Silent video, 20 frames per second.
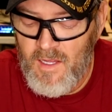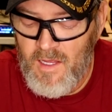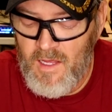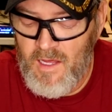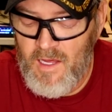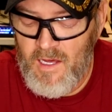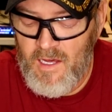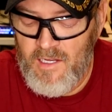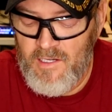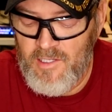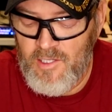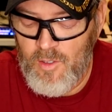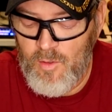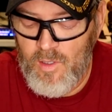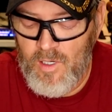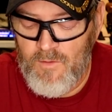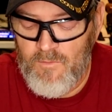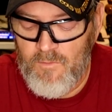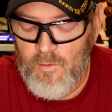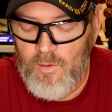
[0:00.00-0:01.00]
and you
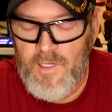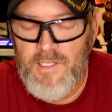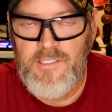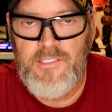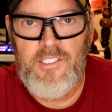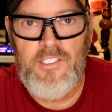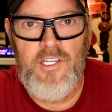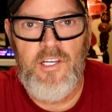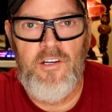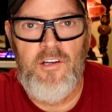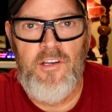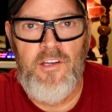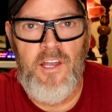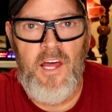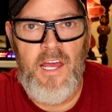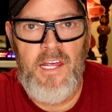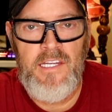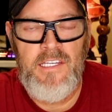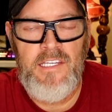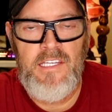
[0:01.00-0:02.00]
have reached your
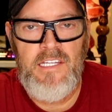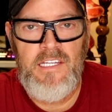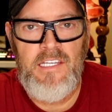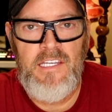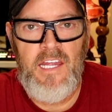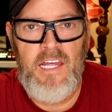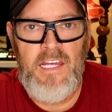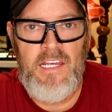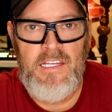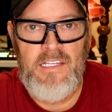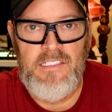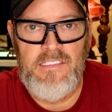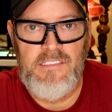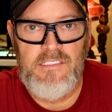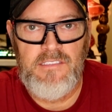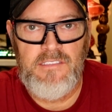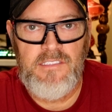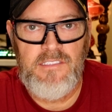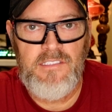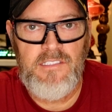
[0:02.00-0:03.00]
90
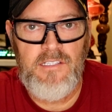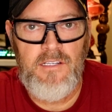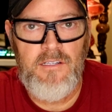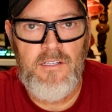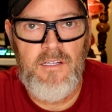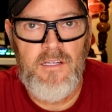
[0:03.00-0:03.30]
days,